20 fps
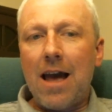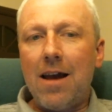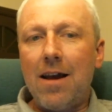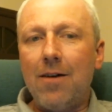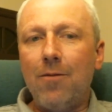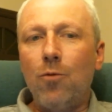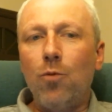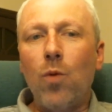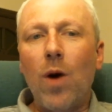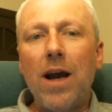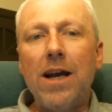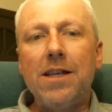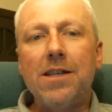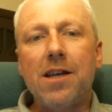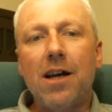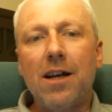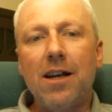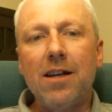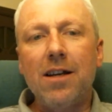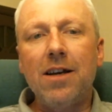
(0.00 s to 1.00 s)
Weight,
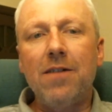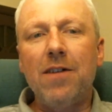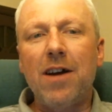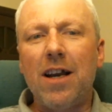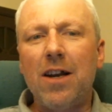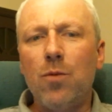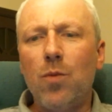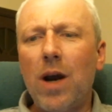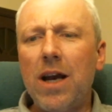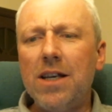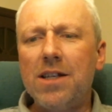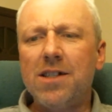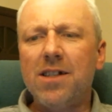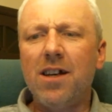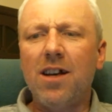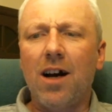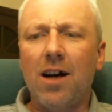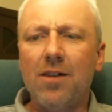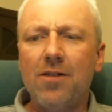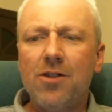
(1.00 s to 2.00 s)
I didn't give you any weight, did
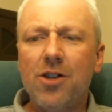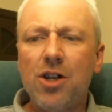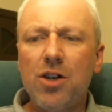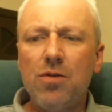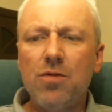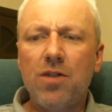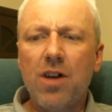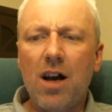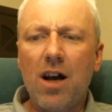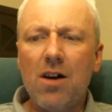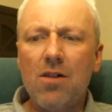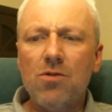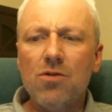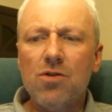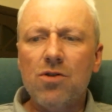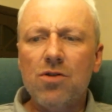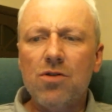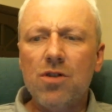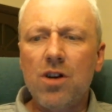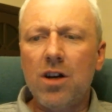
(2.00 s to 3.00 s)
I?
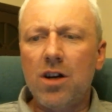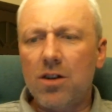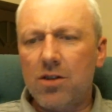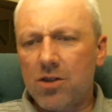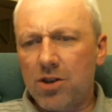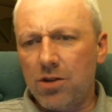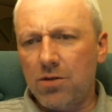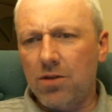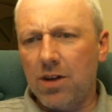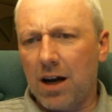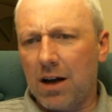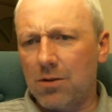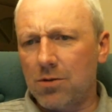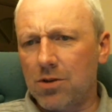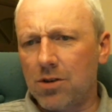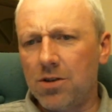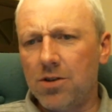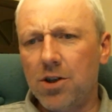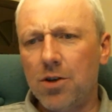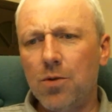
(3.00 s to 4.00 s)

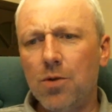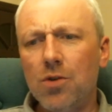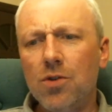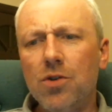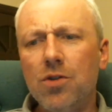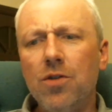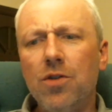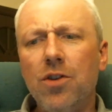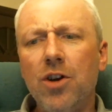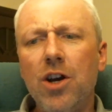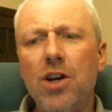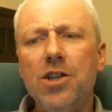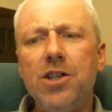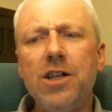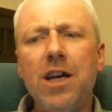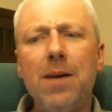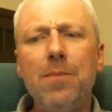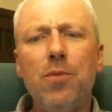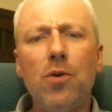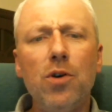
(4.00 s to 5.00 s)

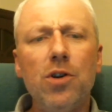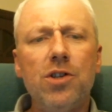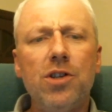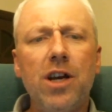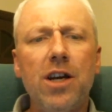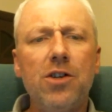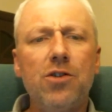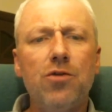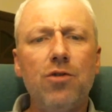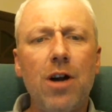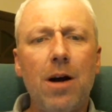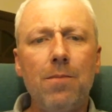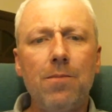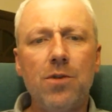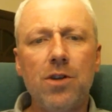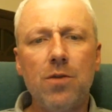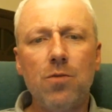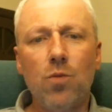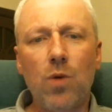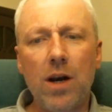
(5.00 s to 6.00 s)
238.6
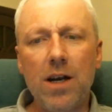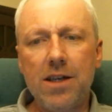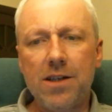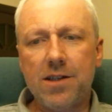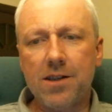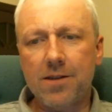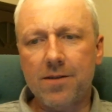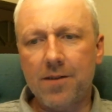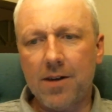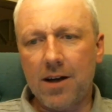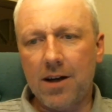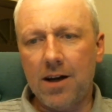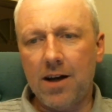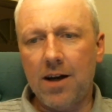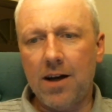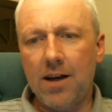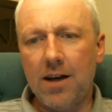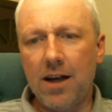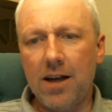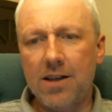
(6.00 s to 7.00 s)
grams in weight,
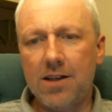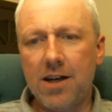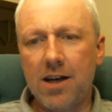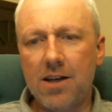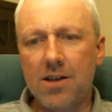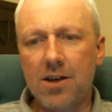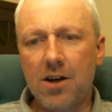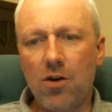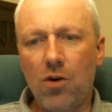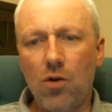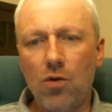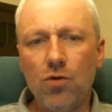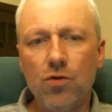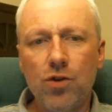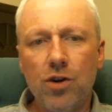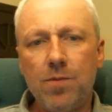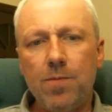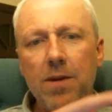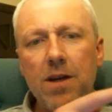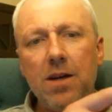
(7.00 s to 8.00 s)
and it is
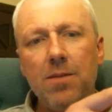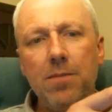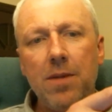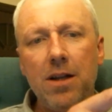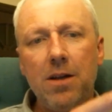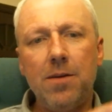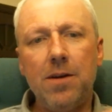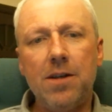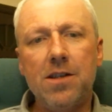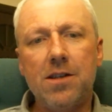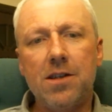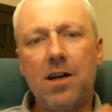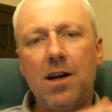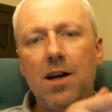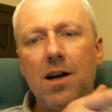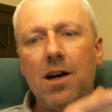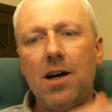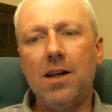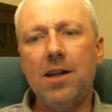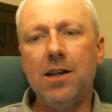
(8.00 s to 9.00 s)
100 millimeters
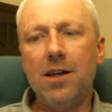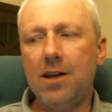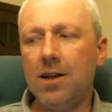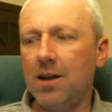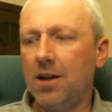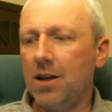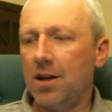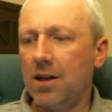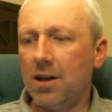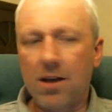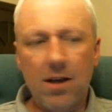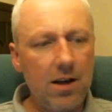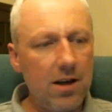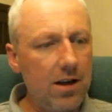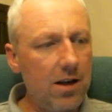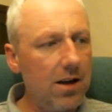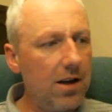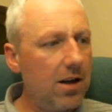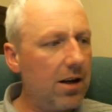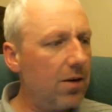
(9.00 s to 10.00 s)
high.
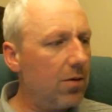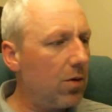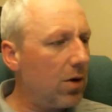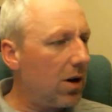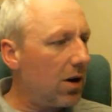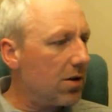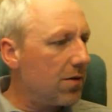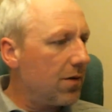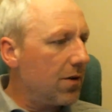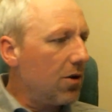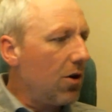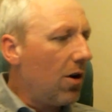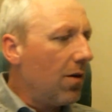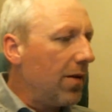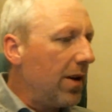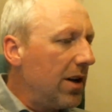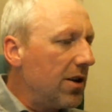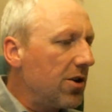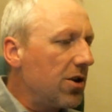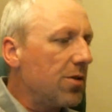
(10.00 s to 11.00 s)
What else have we got?
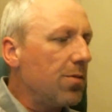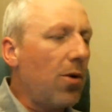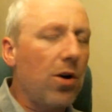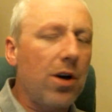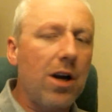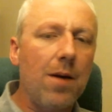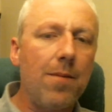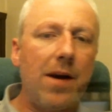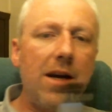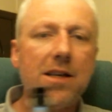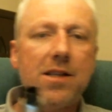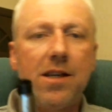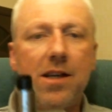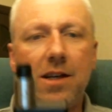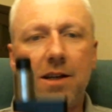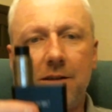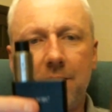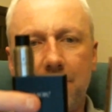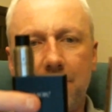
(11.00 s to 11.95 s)
Here's a SMOK M80.